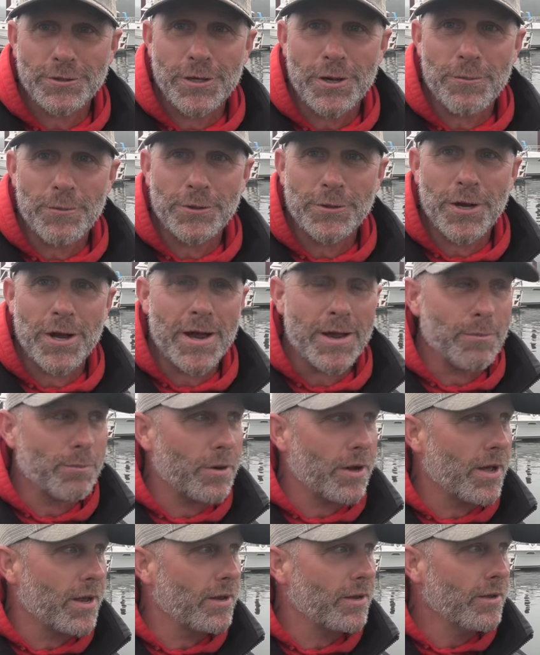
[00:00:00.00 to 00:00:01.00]
summertime.
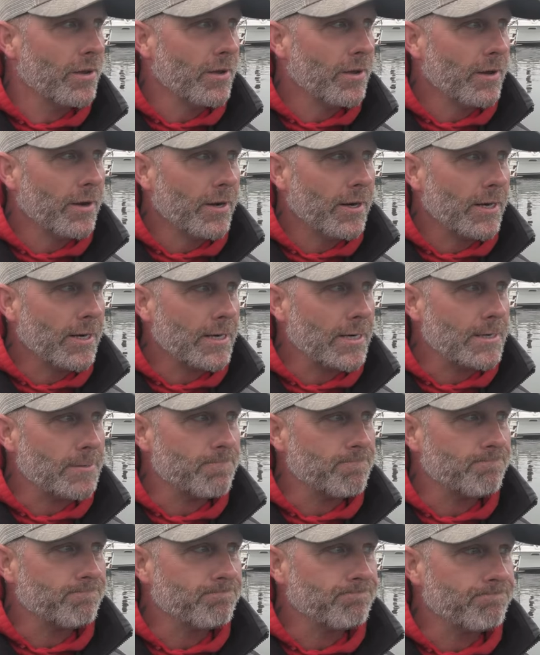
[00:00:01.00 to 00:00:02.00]
But
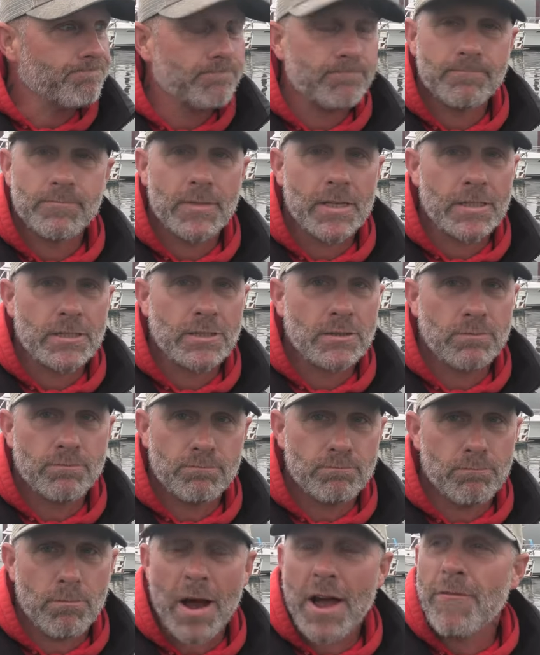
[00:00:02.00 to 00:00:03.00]
um, it's
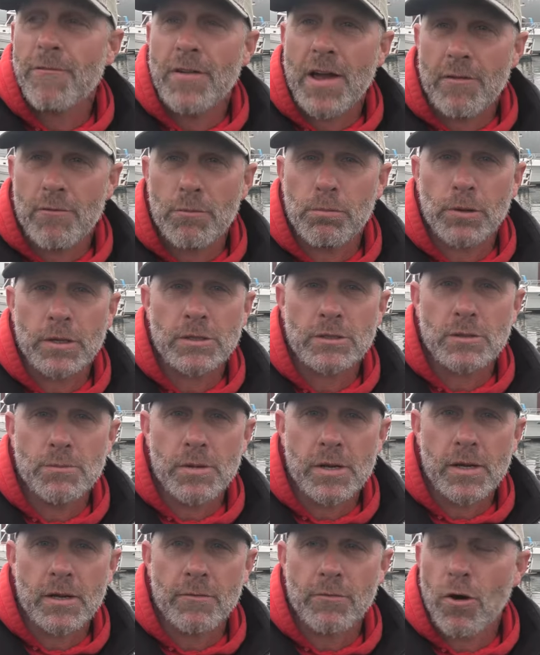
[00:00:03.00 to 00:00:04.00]
my favorite place to
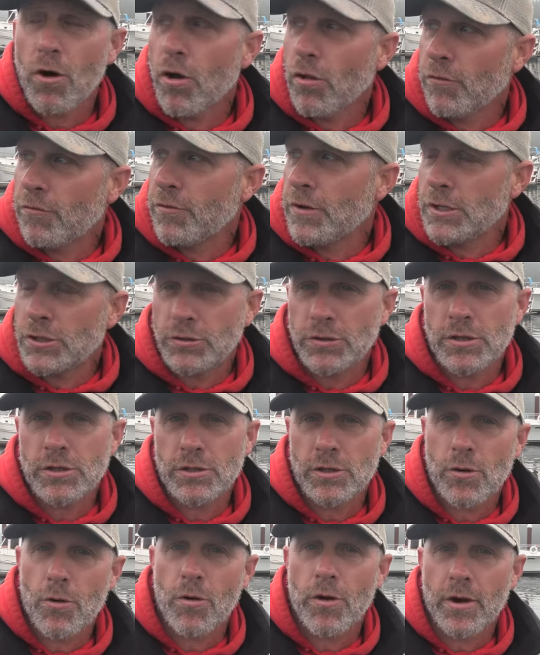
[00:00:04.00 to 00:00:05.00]
be. Of all the
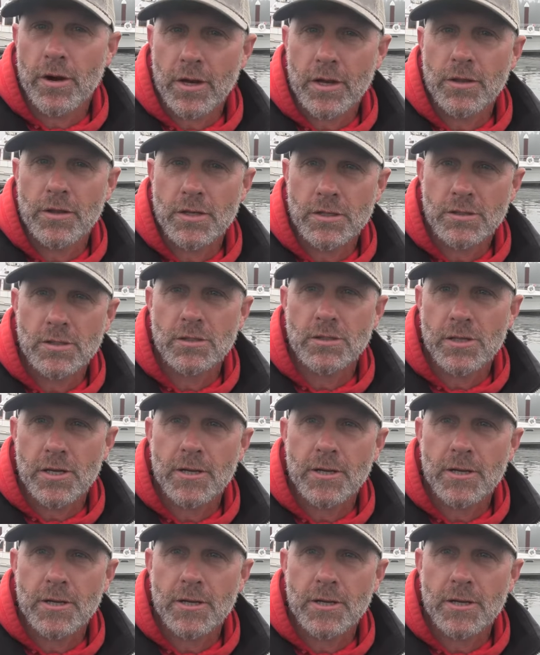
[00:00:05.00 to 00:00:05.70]
fisheries in Oregon, this is